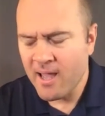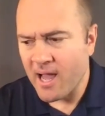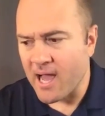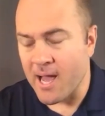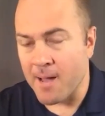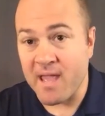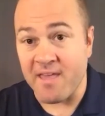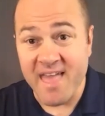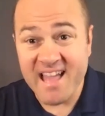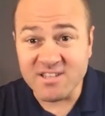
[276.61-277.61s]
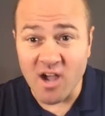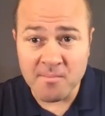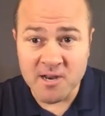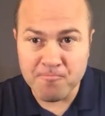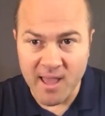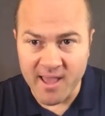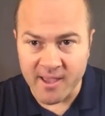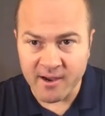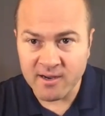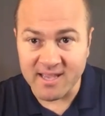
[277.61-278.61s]
Um, and that dominant
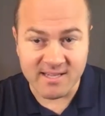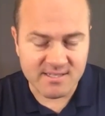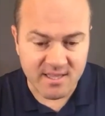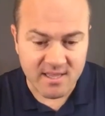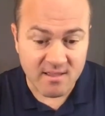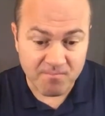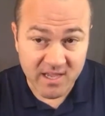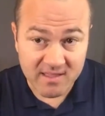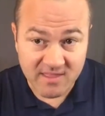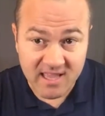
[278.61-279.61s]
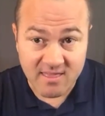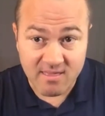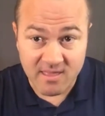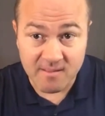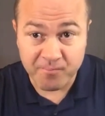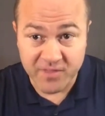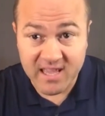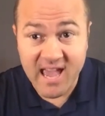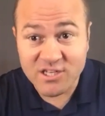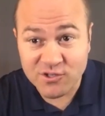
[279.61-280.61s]
player is the, the, the, the, the
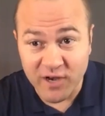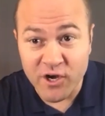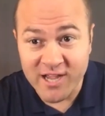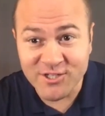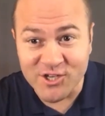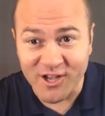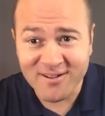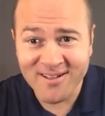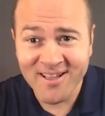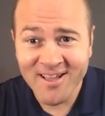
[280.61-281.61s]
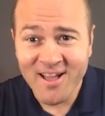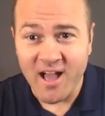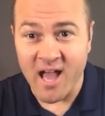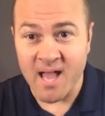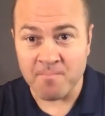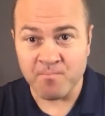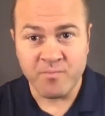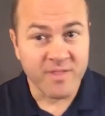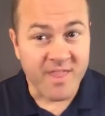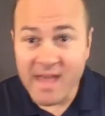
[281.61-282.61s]
cash flow ninja. Um,
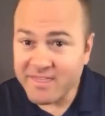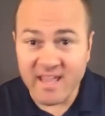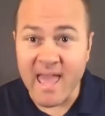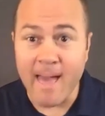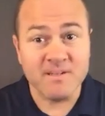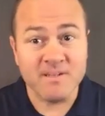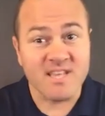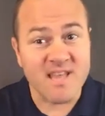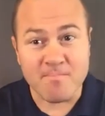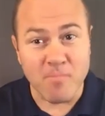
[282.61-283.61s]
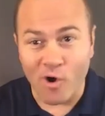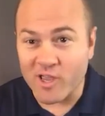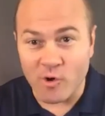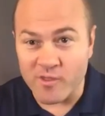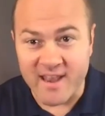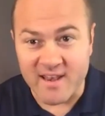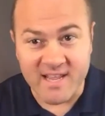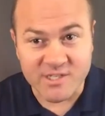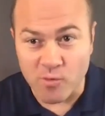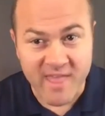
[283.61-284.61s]
nothing happens in that market or that
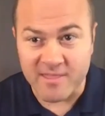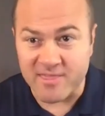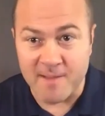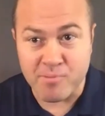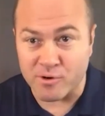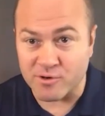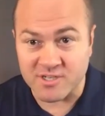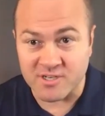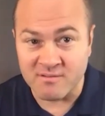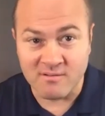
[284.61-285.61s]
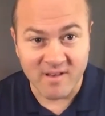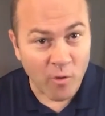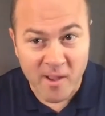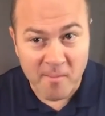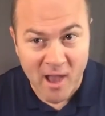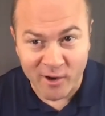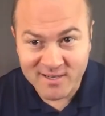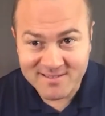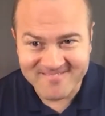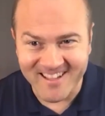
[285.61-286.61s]
niche without that person knowing about it.